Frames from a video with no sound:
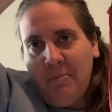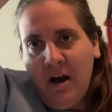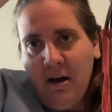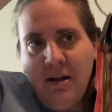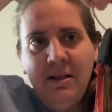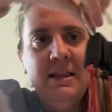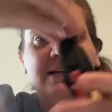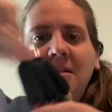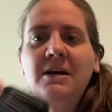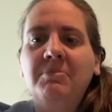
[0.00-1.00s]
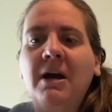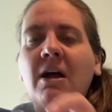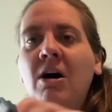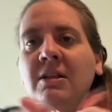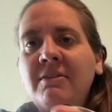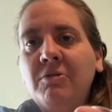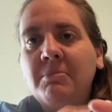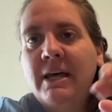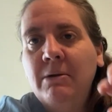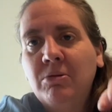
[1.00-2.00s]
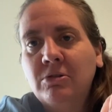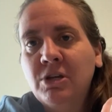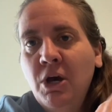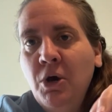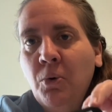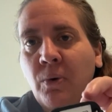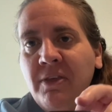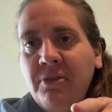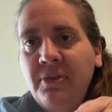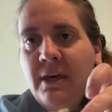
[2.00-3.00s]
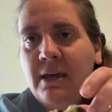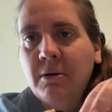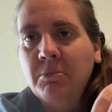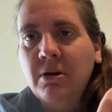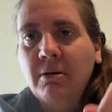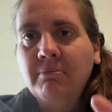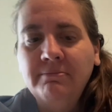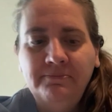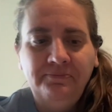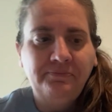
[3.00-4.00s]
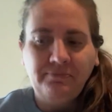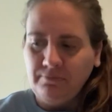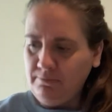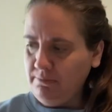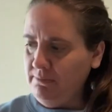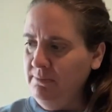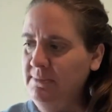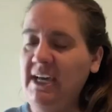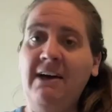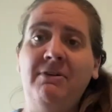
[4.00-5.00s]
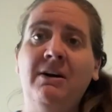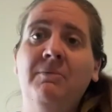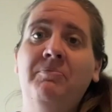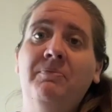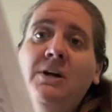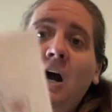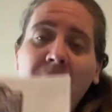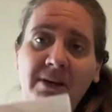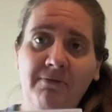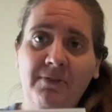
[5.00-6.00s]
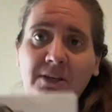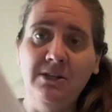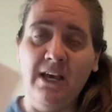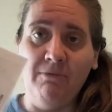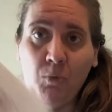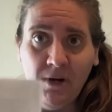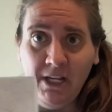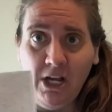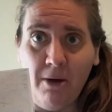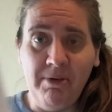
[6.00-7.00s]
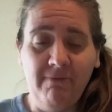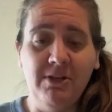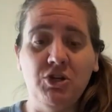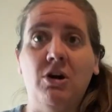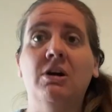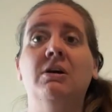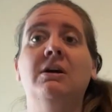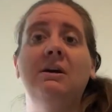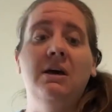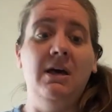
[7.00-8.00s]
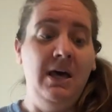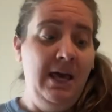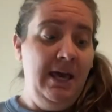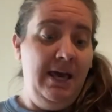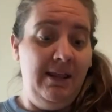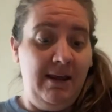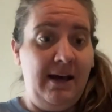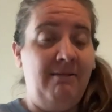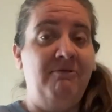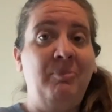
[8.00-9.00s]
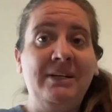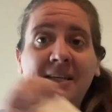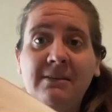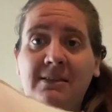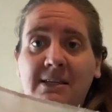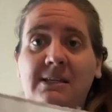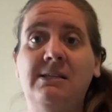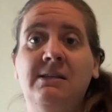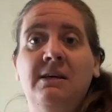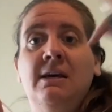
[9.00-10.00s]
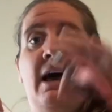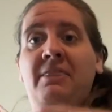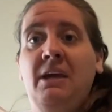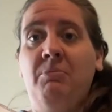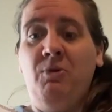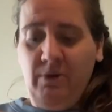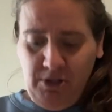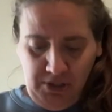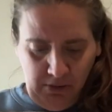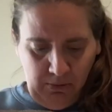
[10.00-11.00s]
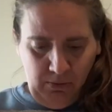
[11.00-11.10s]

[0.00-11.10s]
all lined up, got all of them labeled with the emblem. I have a working copy of the chart, and then I've picked out this. I think I'm going to